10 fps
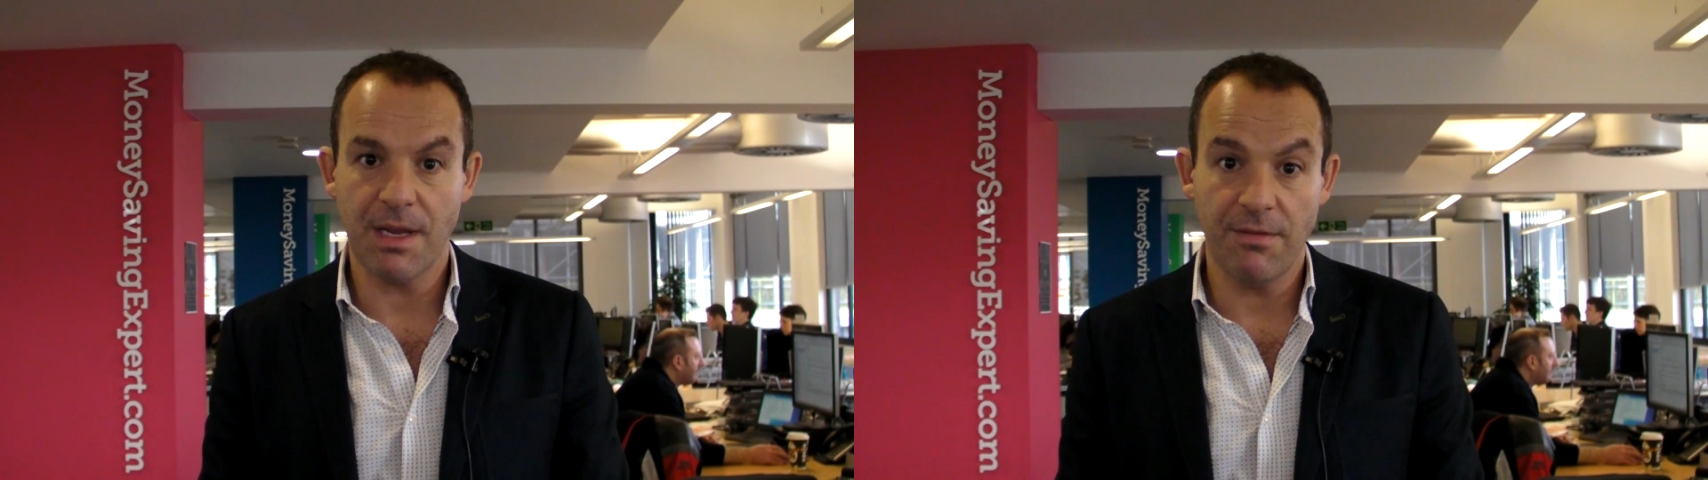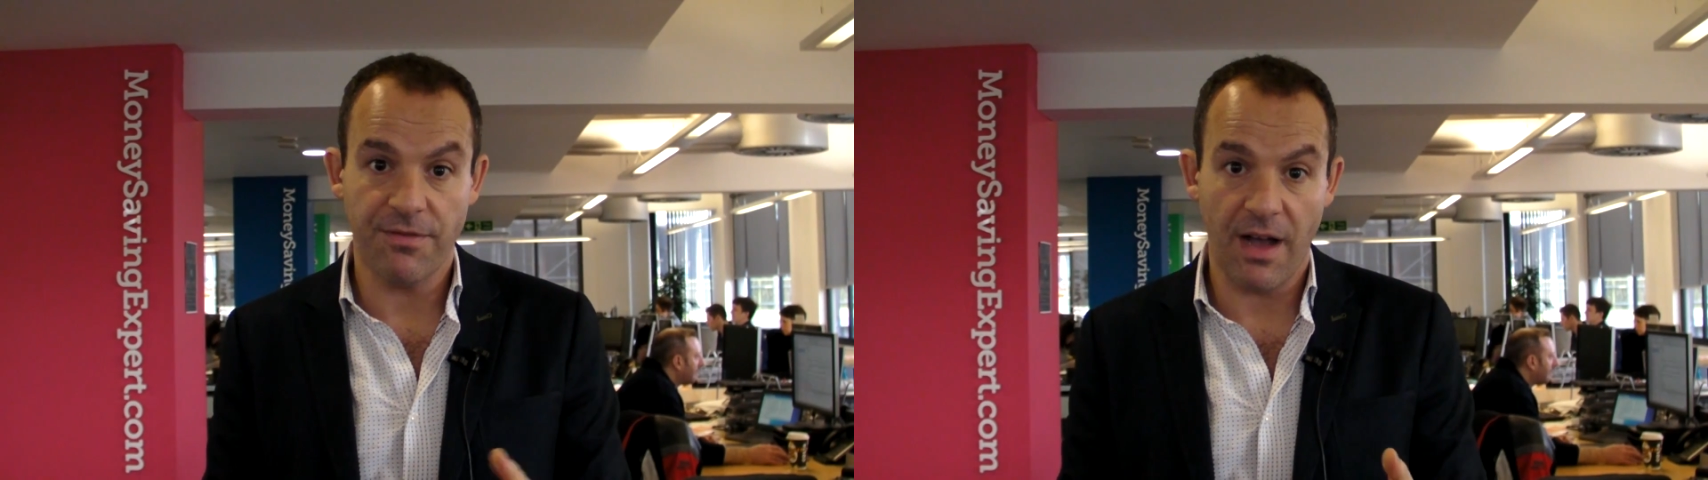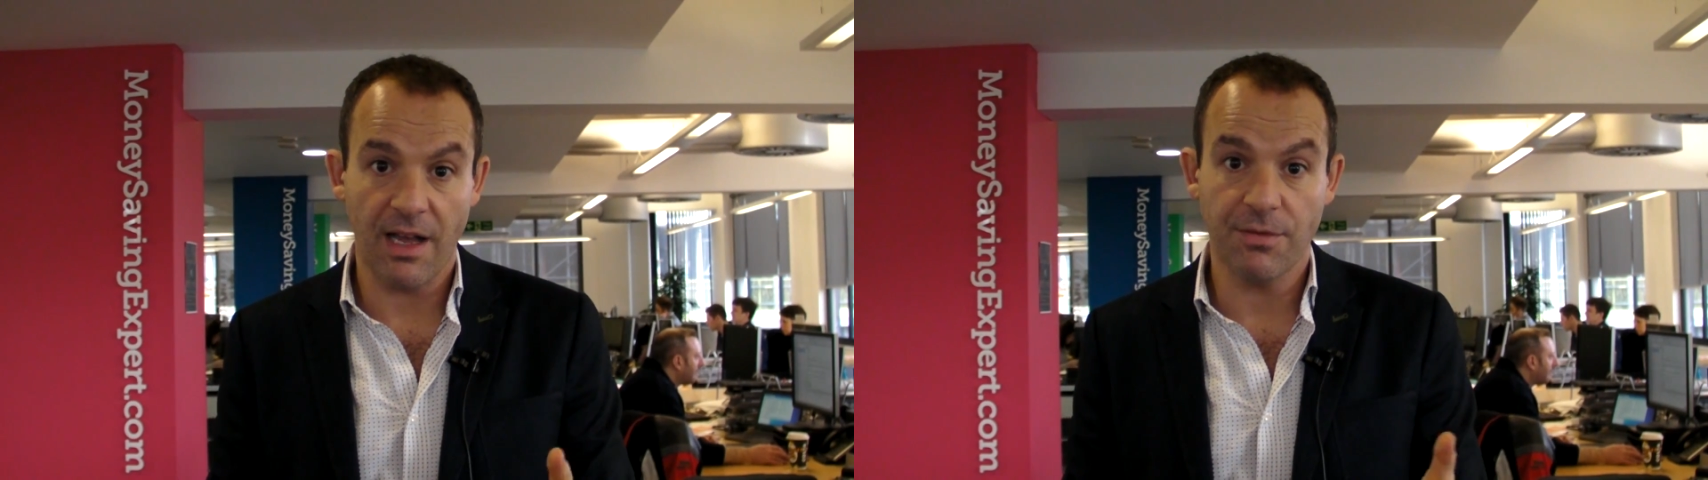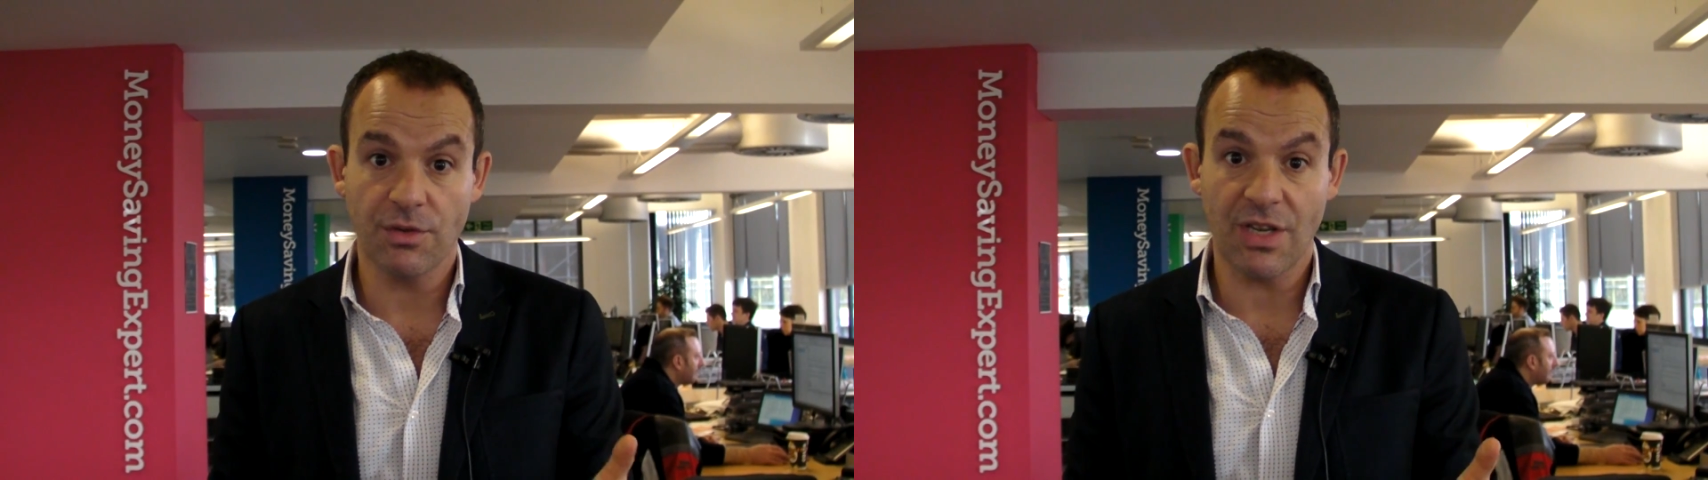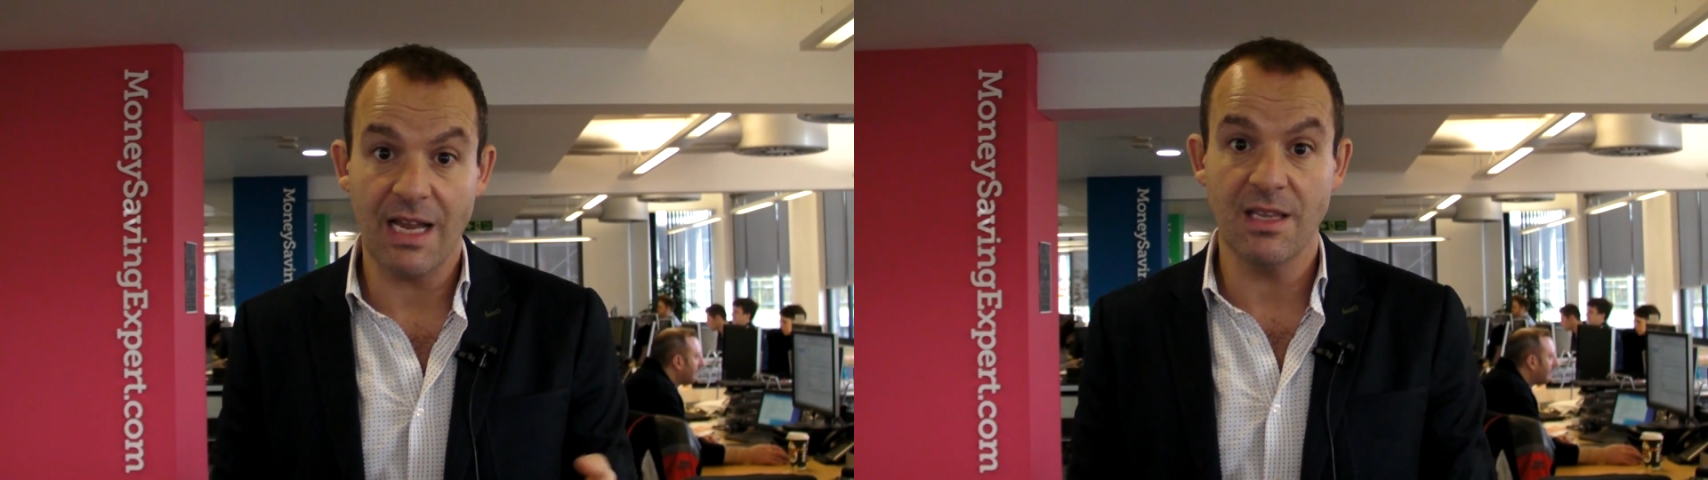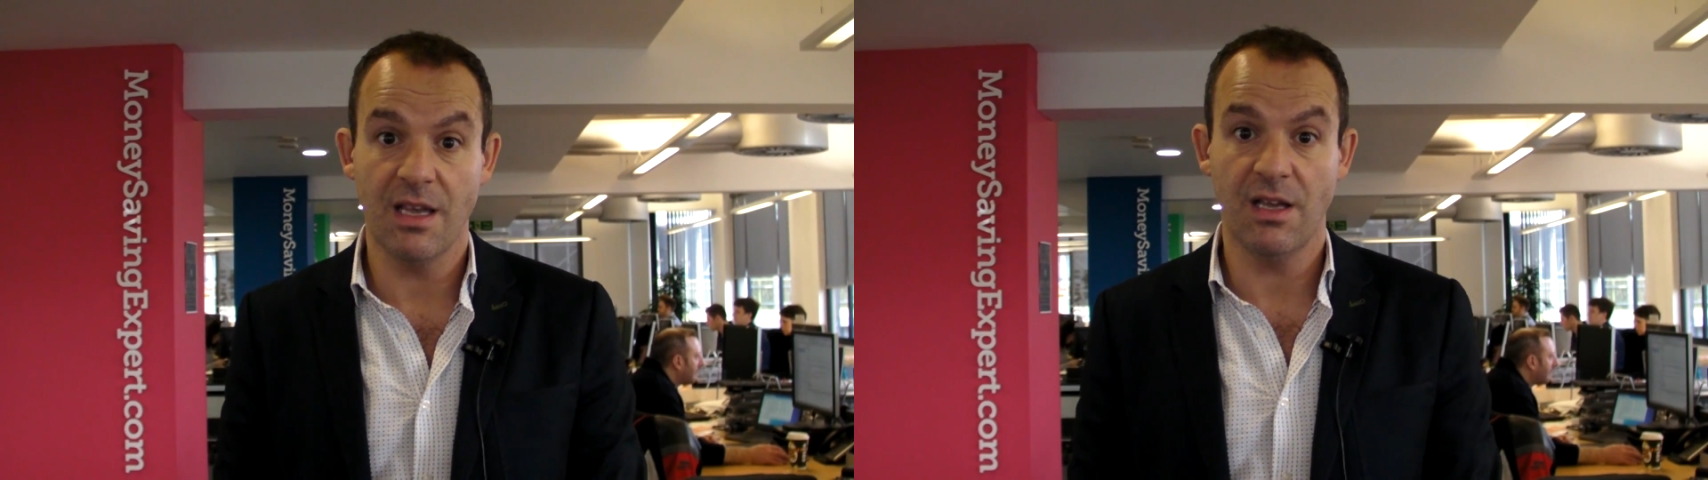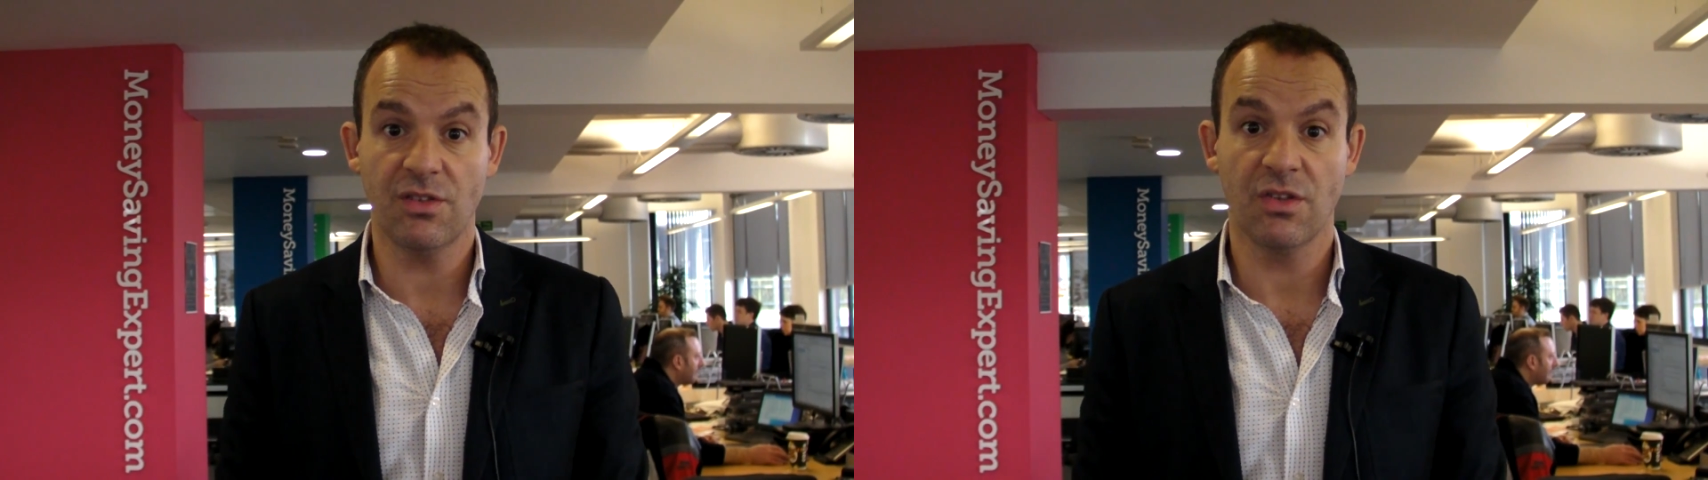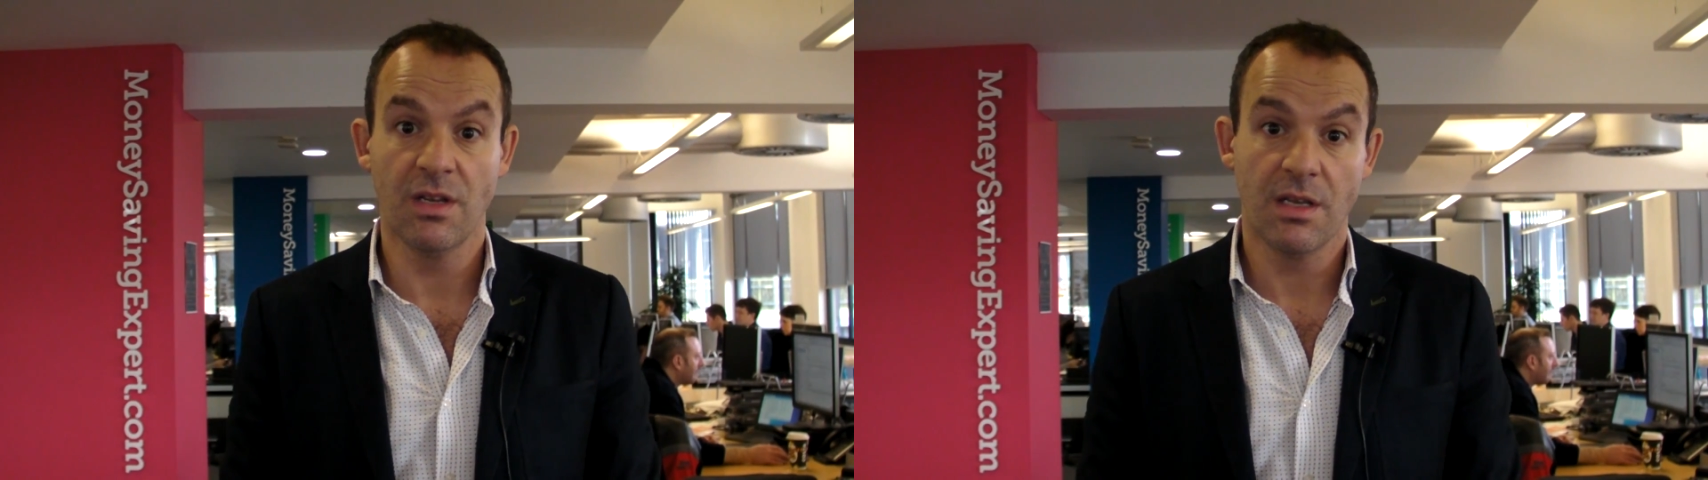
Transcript: in 5 or 10 years